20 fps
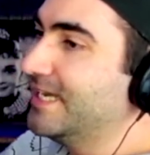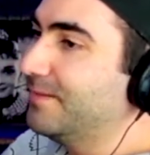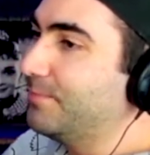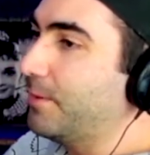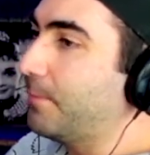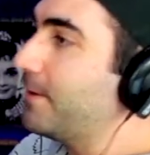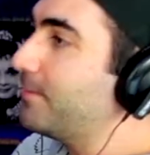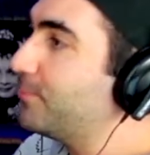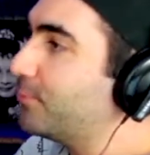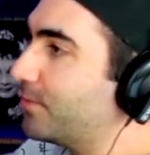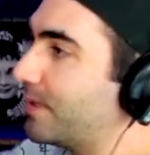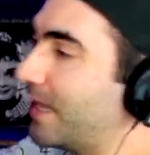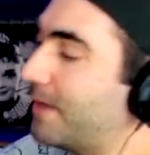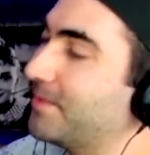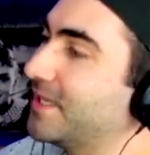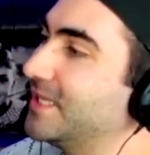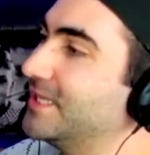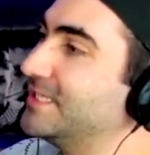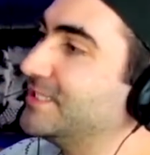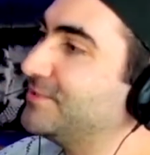But people who are
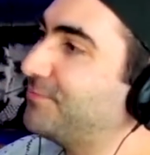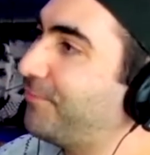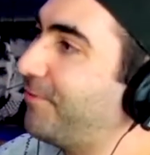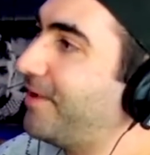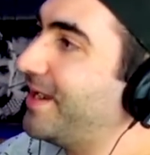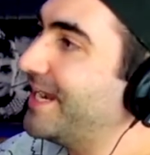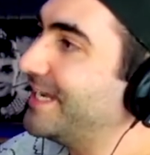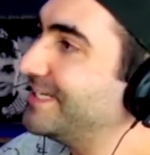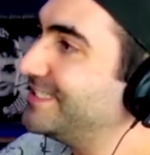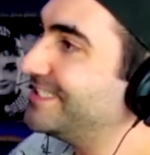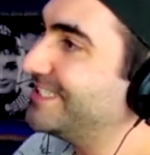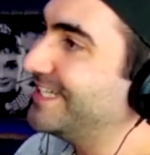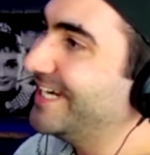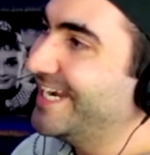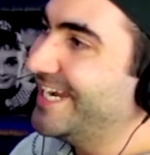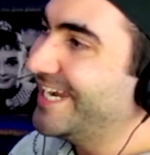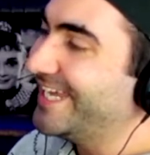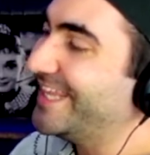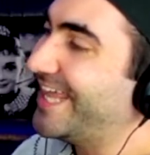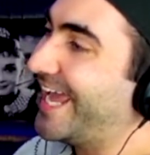coming in this fresh,
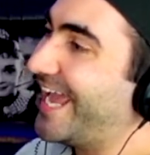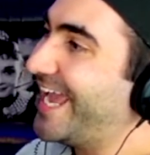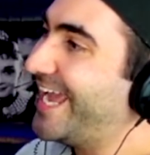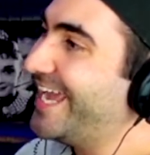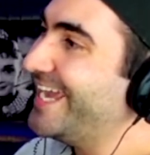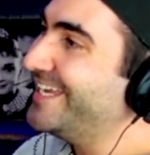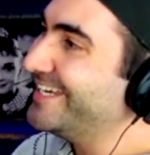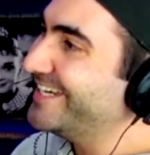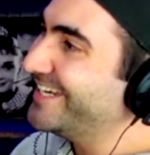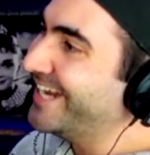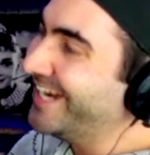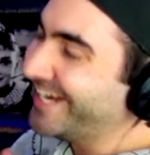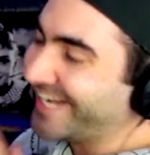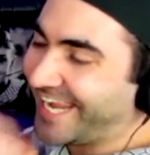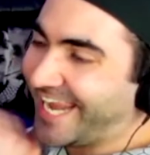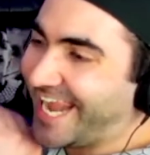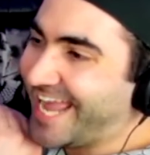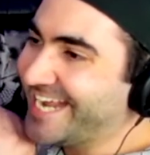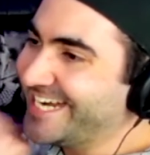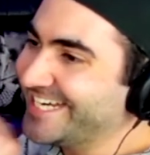they
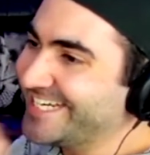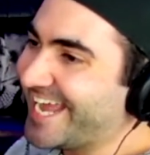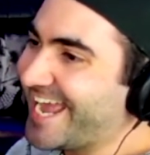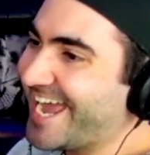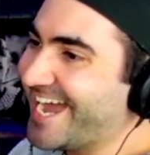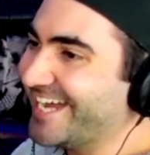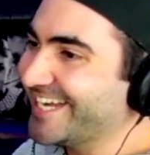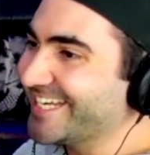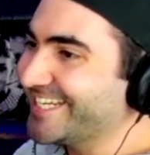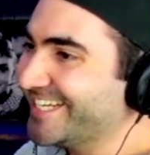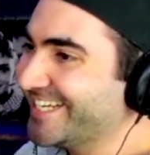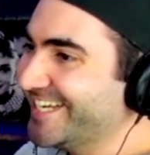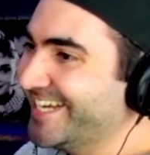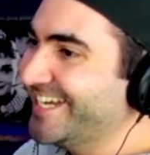laid out